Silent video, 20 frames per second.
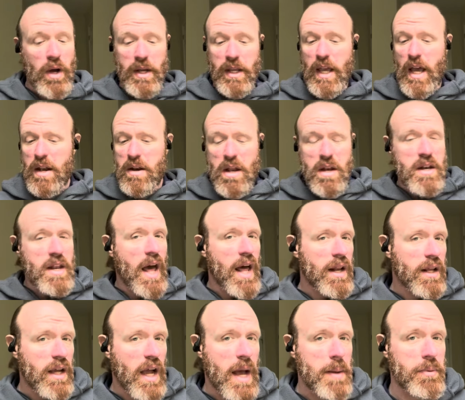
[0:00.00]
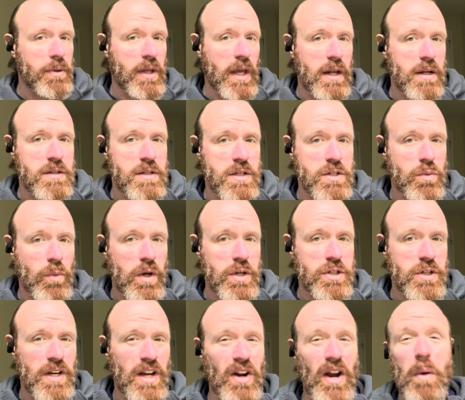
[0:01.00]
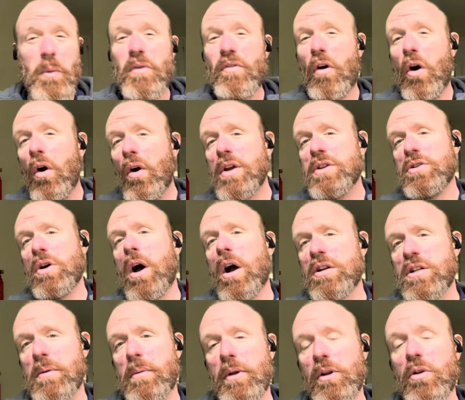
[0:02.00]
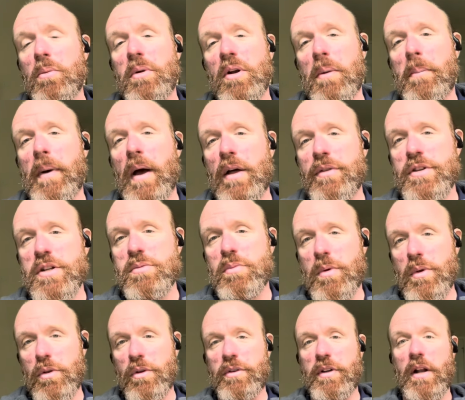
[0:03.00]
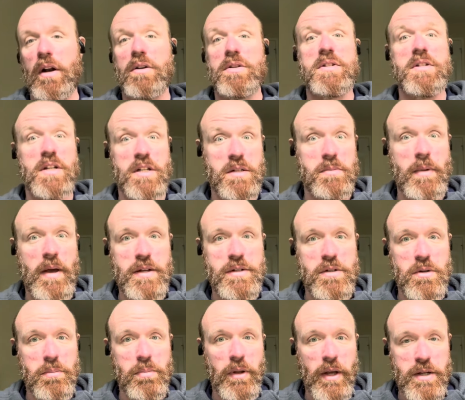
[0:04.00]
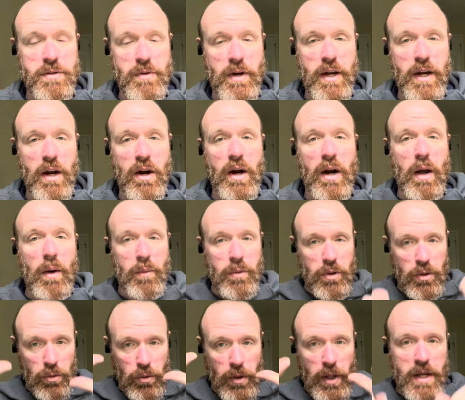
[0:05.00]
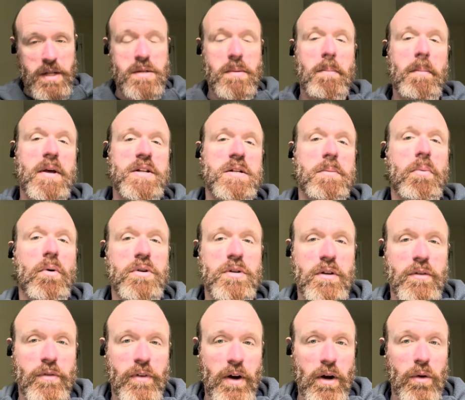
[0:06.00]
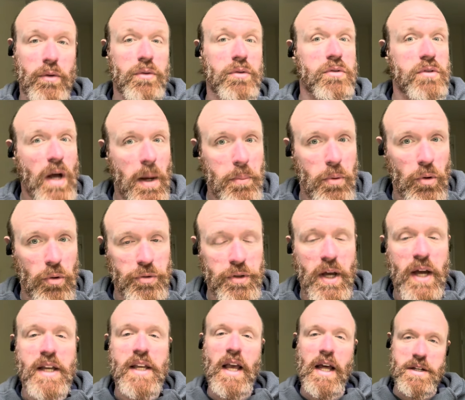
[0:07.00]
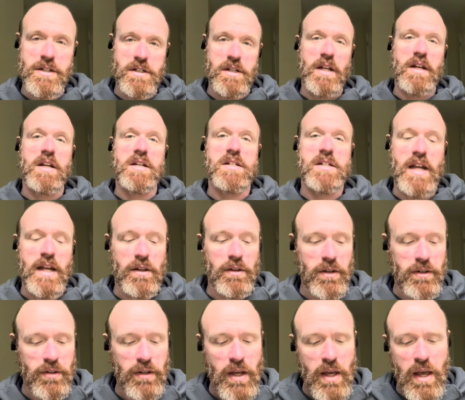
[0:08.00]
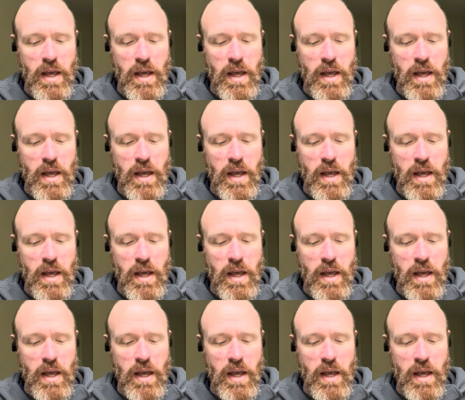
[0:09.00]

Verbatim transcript: Again, not a complicated situation here, and we've already talked a little bit about this when we looked at our Six Master plays right here and how we utilize mezzoportifero doubled against an assailant.